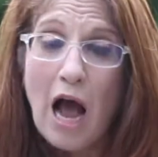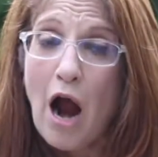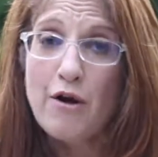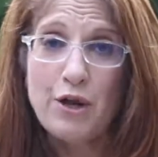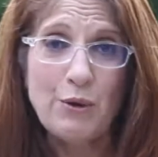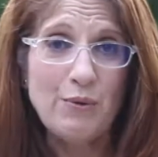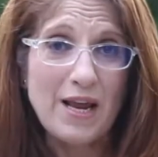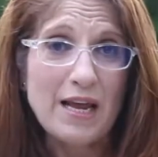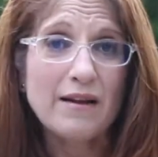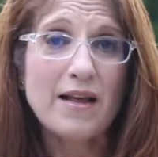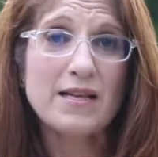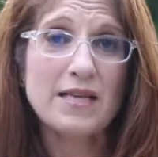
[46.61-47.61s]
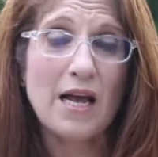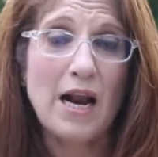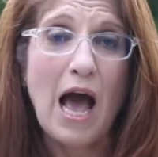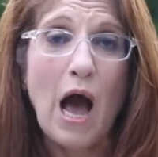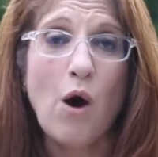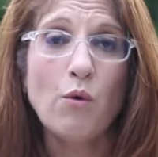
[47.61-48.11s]
our uniqueness and
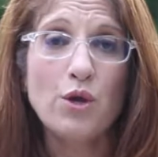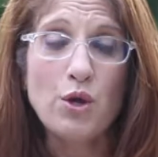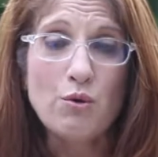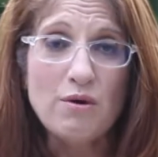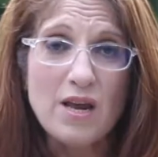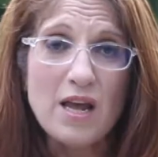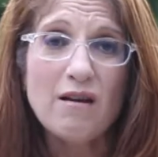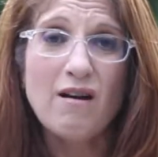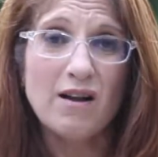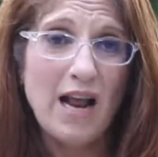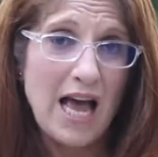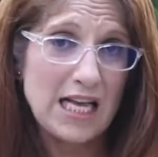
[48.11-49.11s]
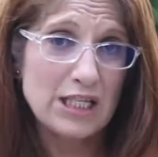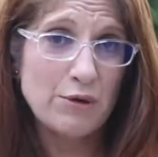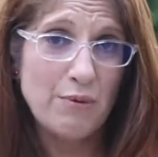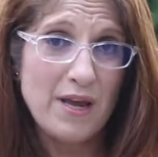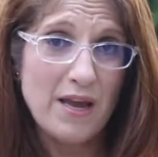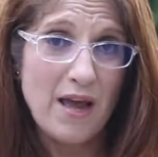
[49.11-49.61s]
how unique God has
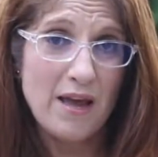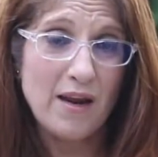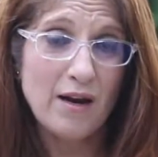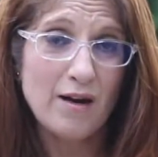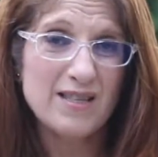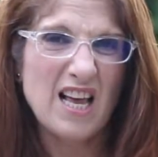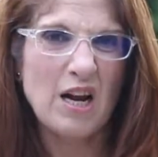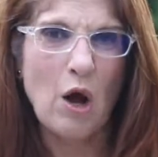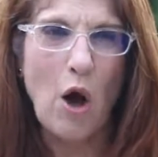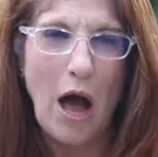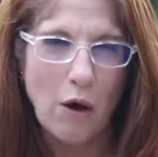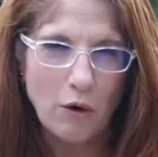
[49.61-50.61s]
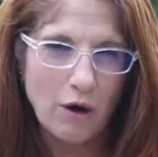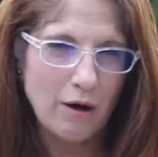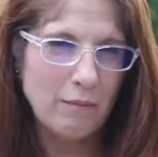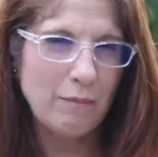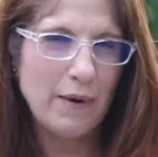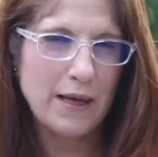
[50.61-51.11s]
created us and how
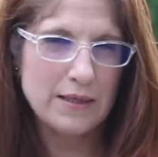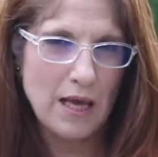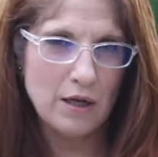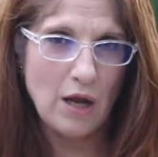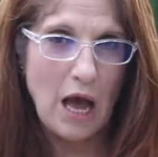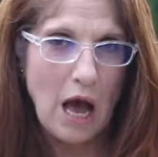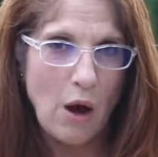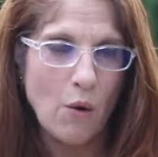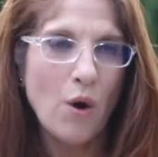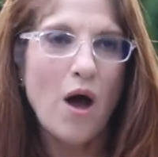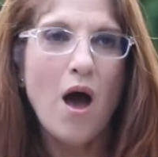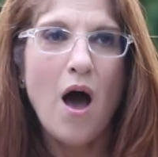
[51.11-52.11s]
complex and how